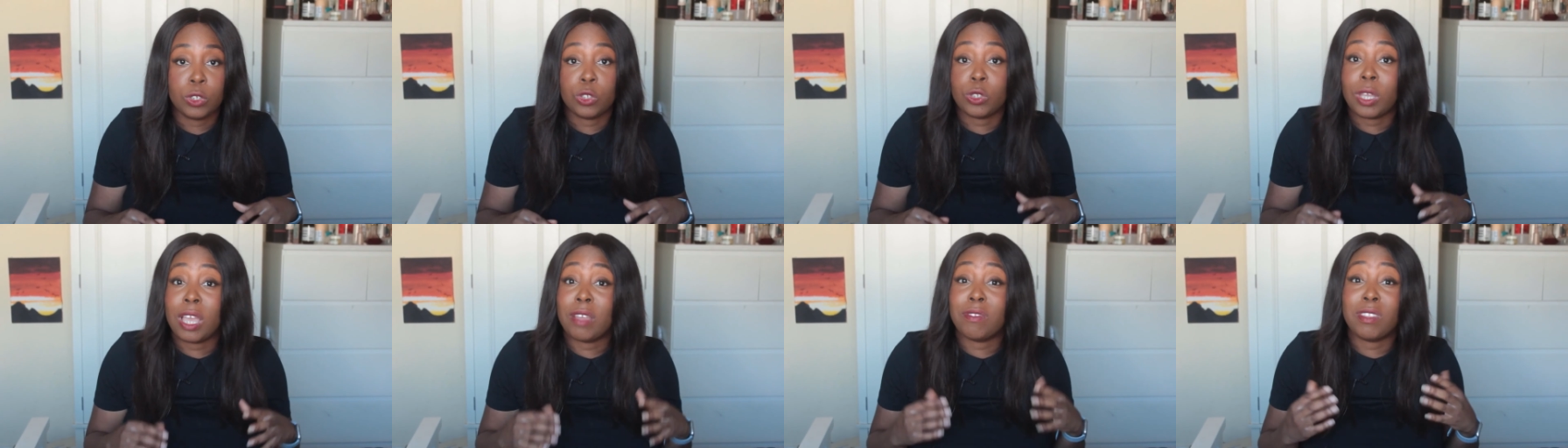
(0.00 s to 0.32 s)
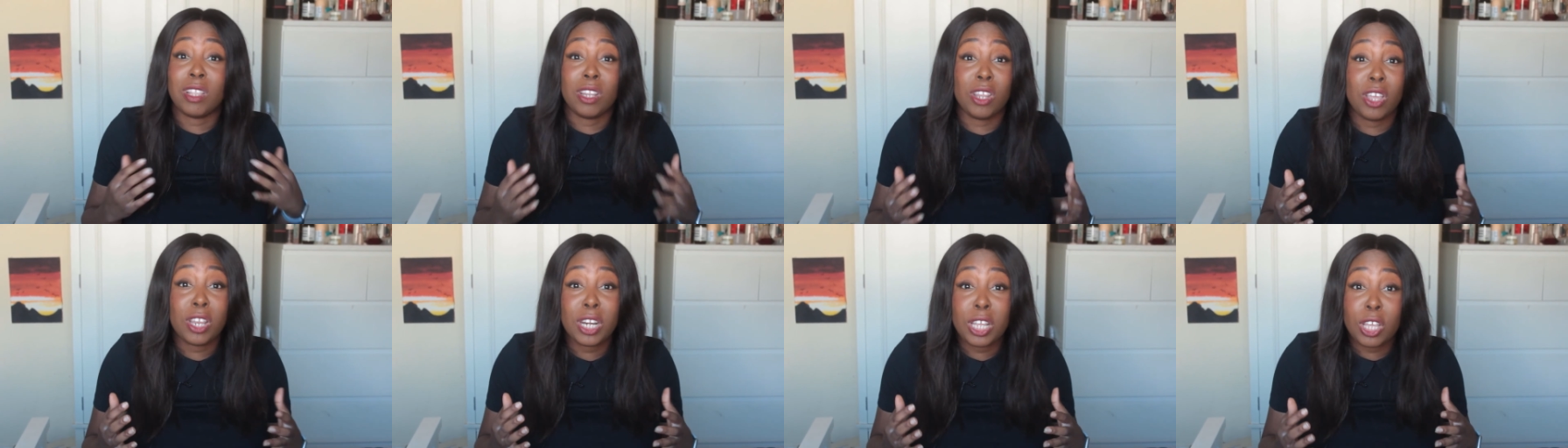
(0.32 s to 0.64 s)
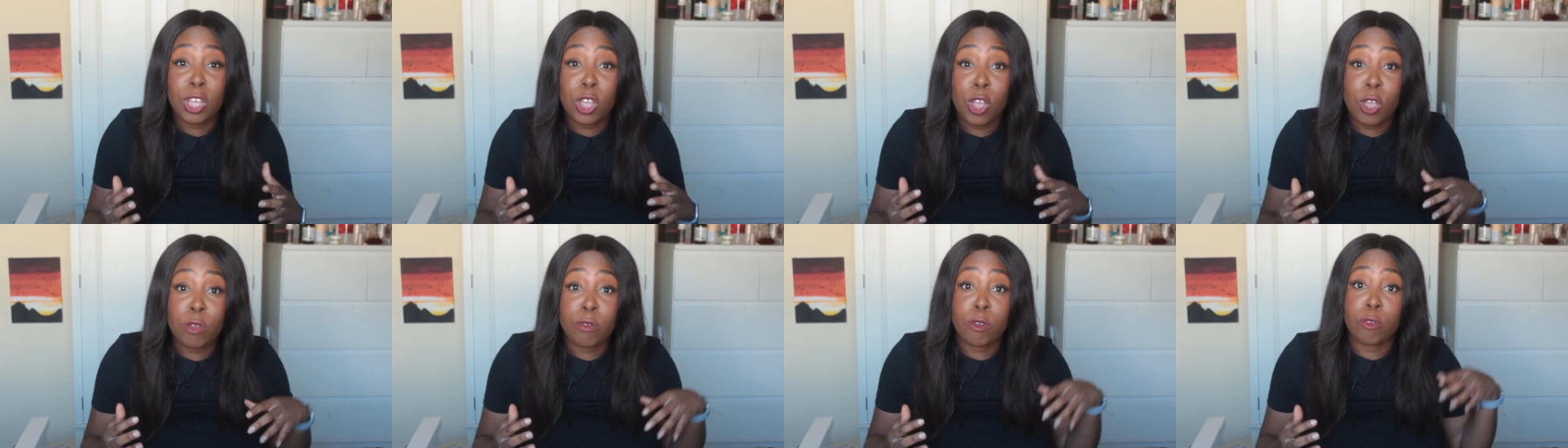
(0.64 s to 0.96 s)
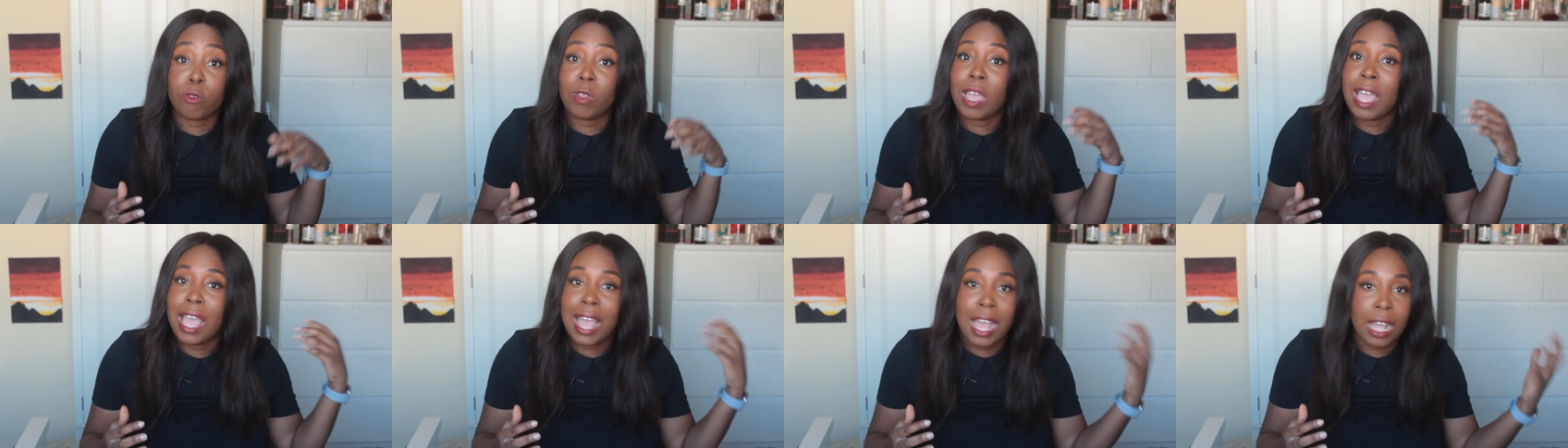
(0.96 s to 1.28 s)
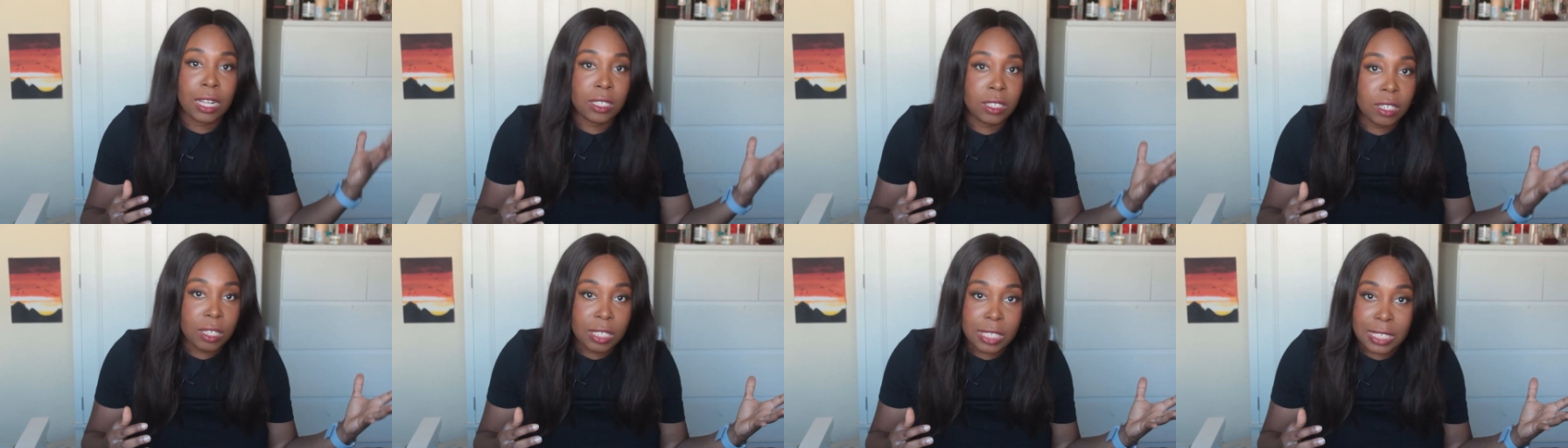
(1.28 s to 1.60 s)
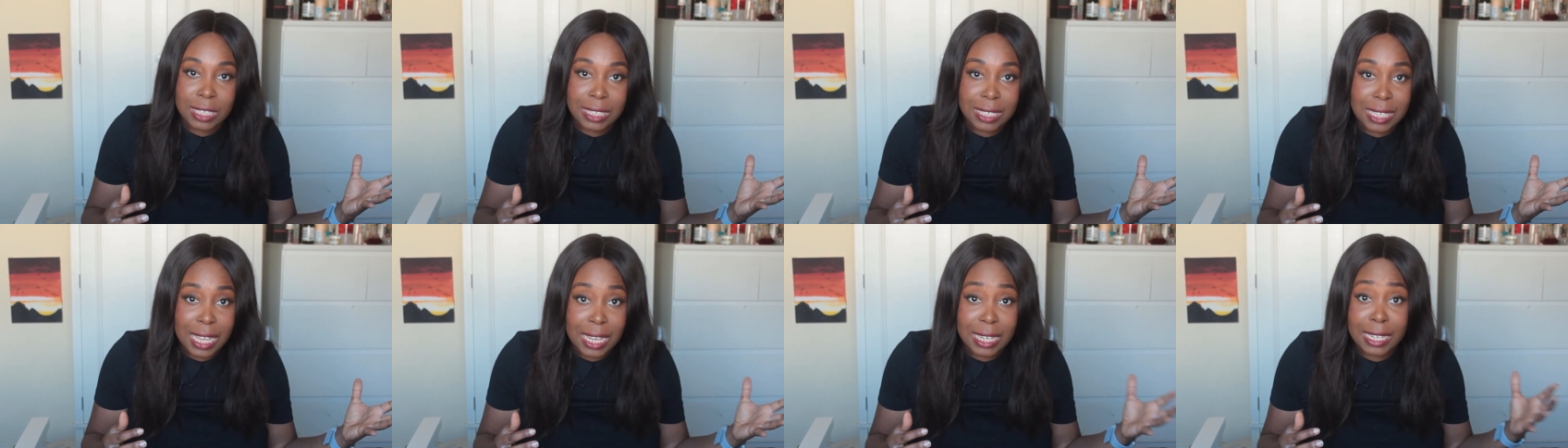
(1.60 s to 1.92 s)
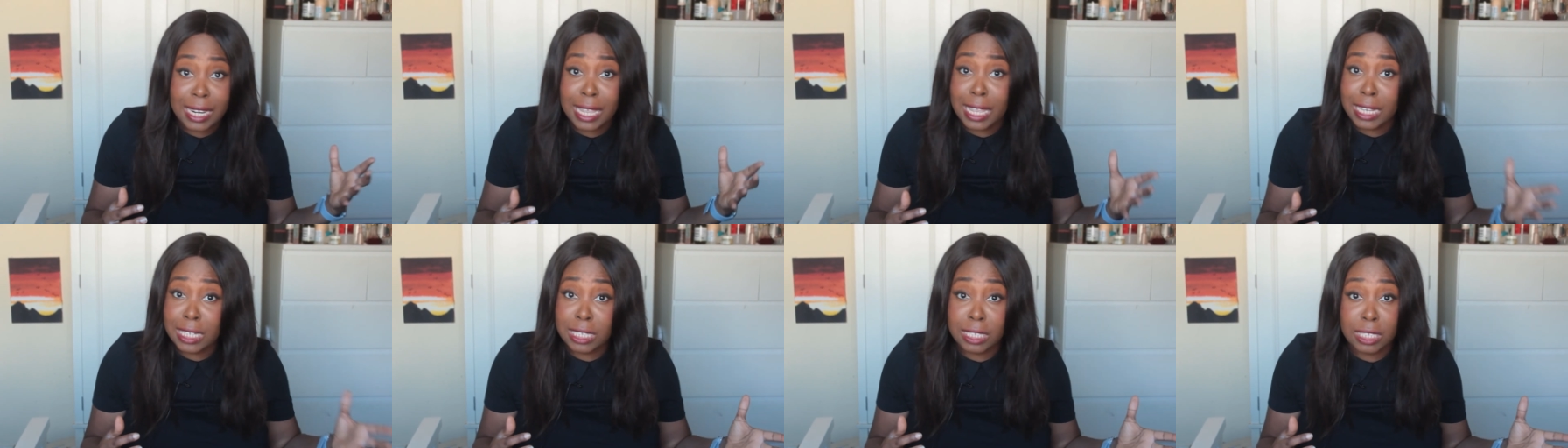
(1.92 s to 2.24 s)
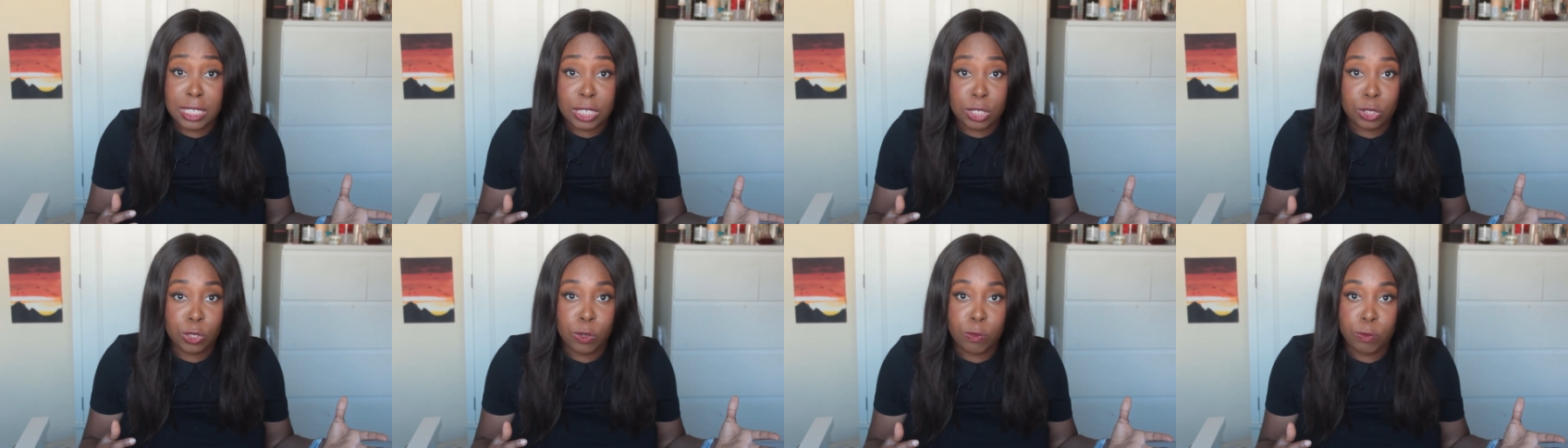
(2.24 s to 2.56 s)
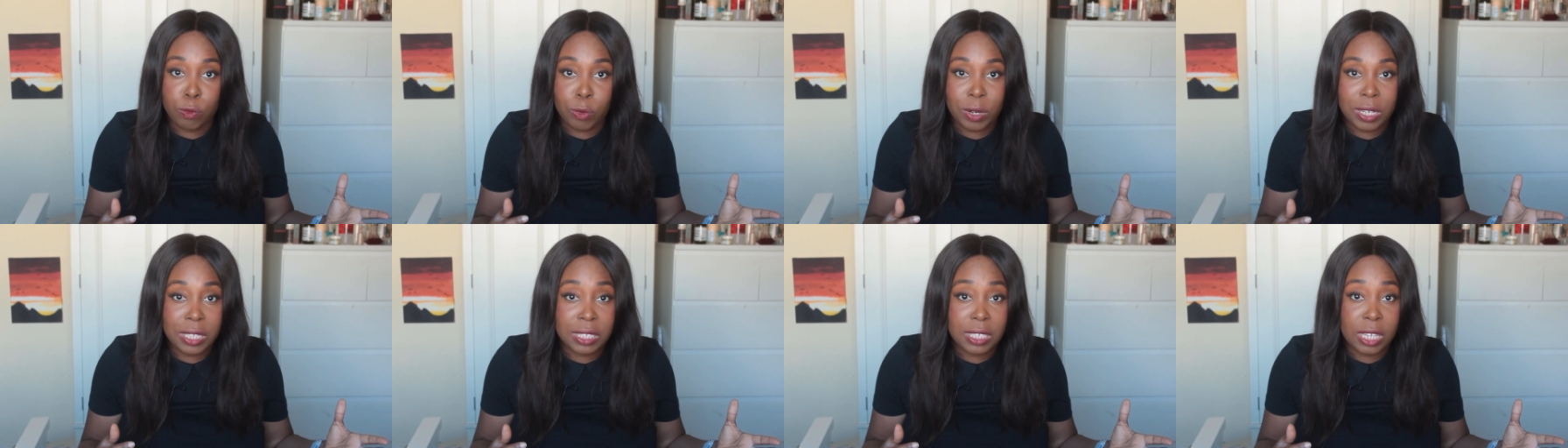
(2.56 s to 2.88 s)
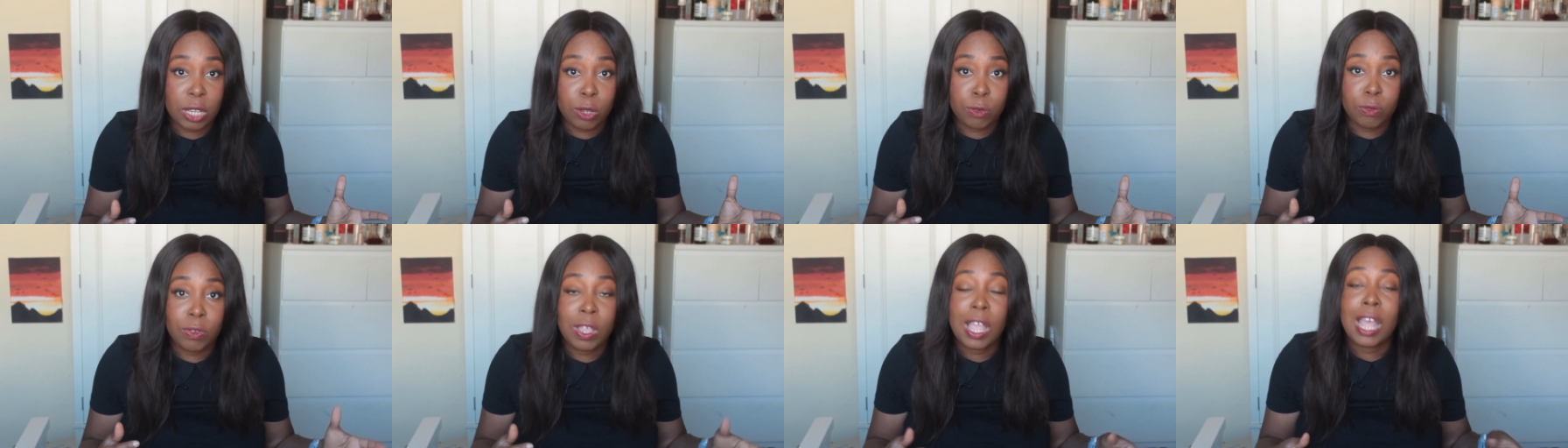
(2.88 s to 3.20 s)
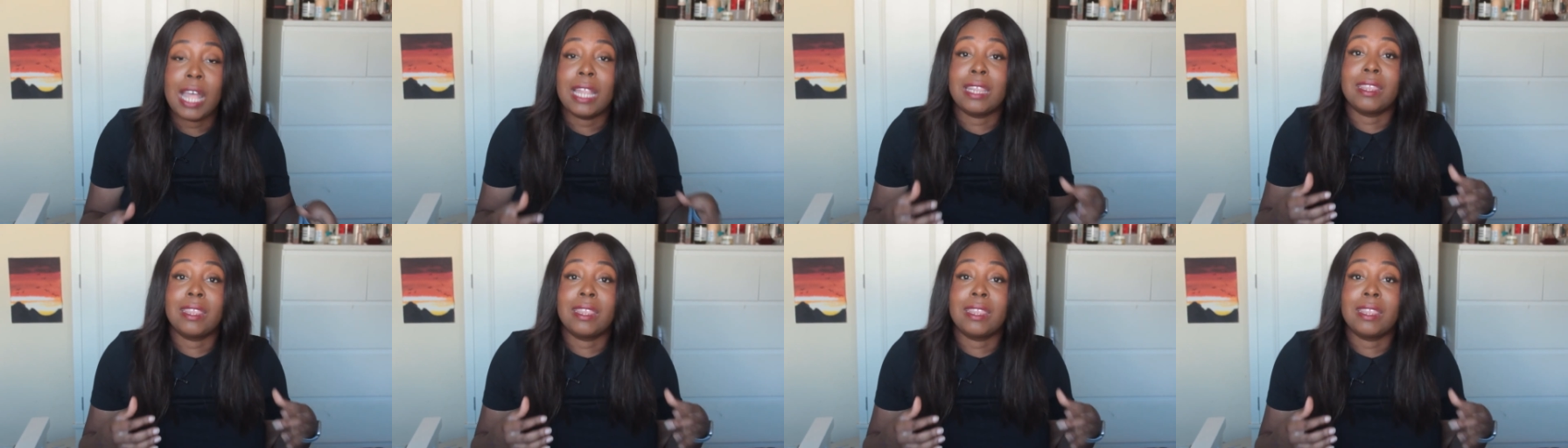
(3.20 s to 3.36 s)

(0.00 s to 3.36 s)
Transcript: So I have the learning curve of how to understand editing software itself.